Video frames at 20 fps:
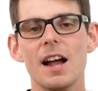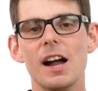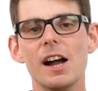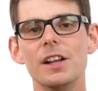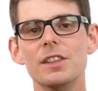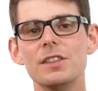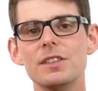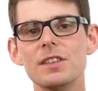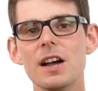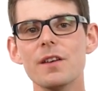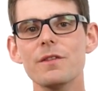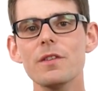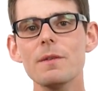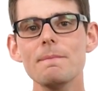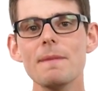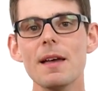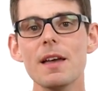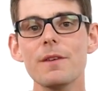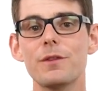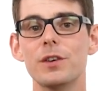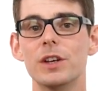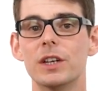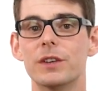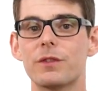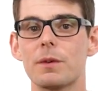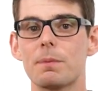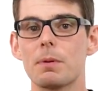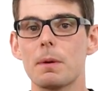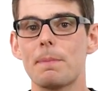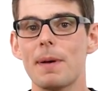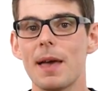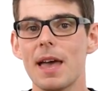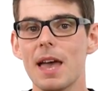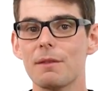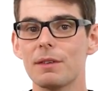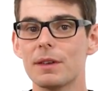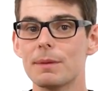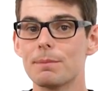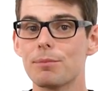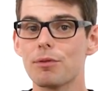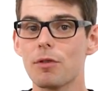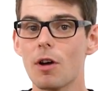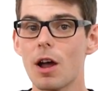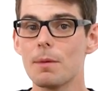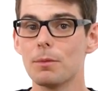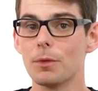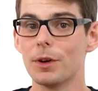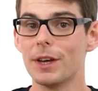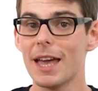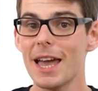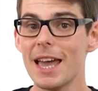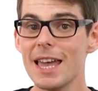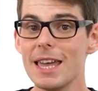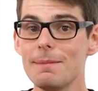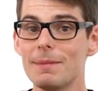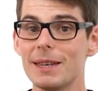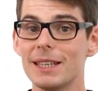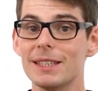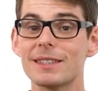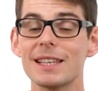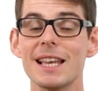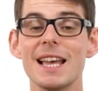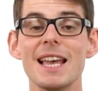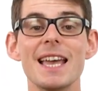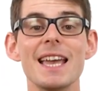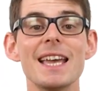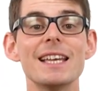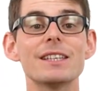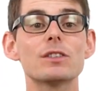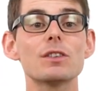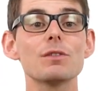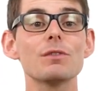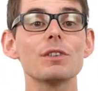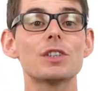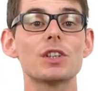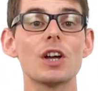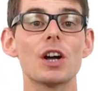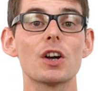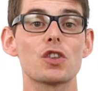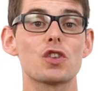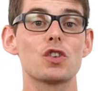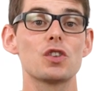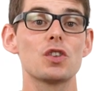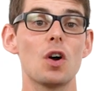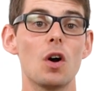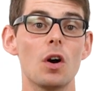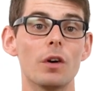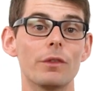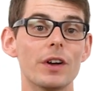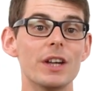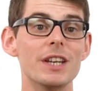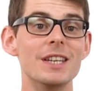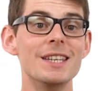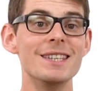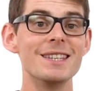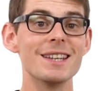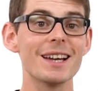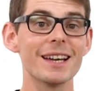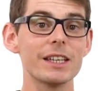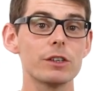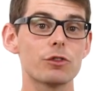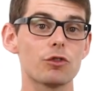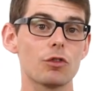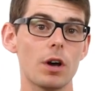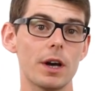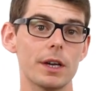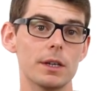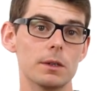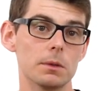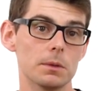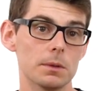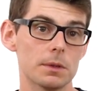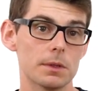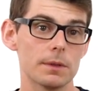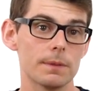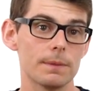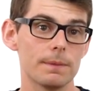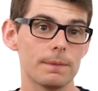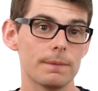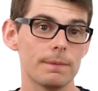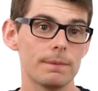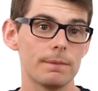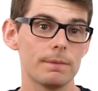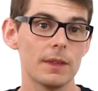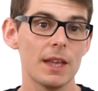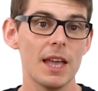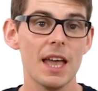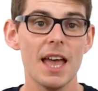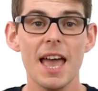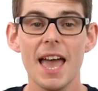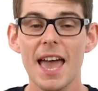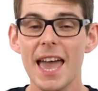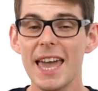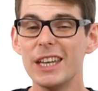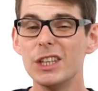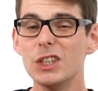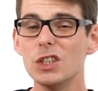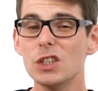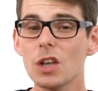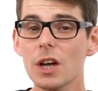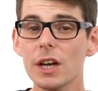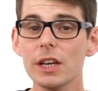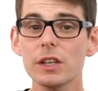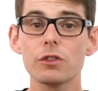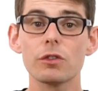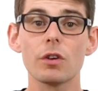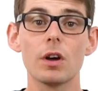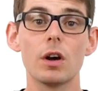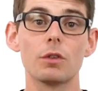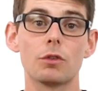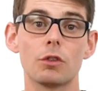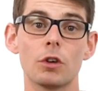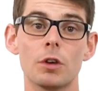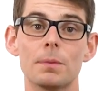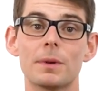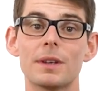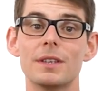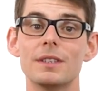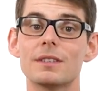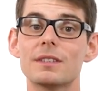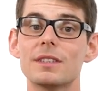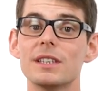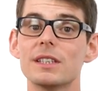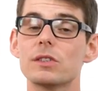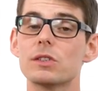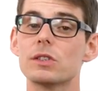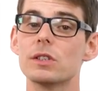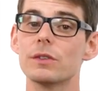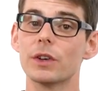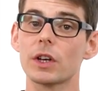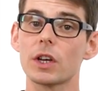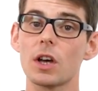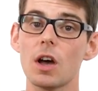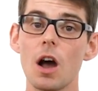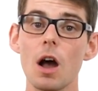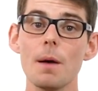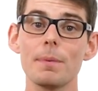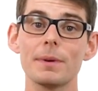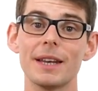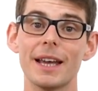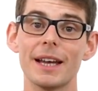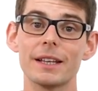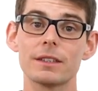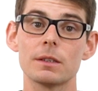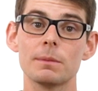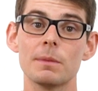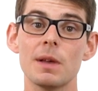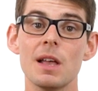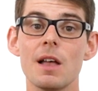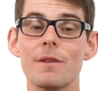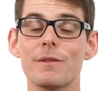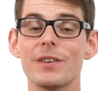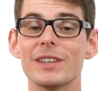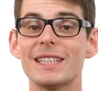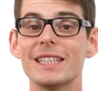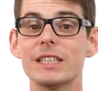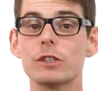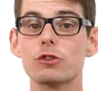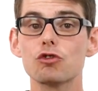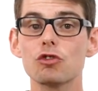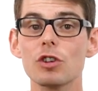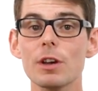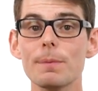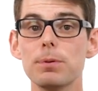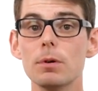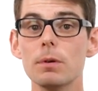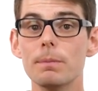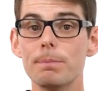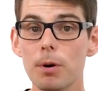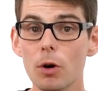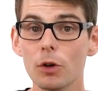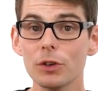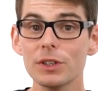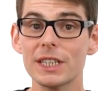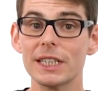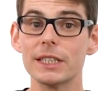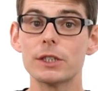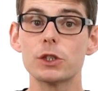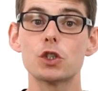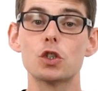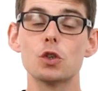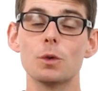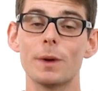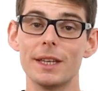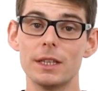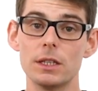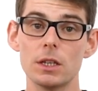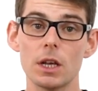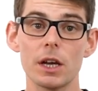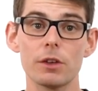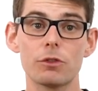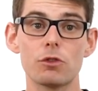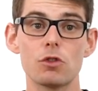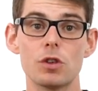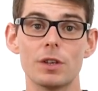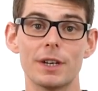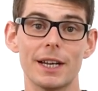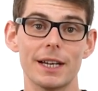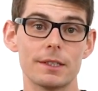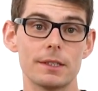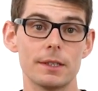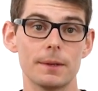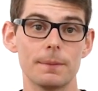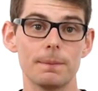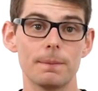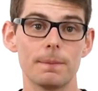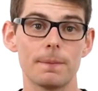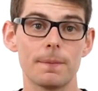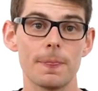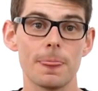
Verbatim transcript: Another method for preparing primary amines is the reduction of nitriles. A nitrile group consists of a carbon atom that is triple bonded to a nitrogen atom.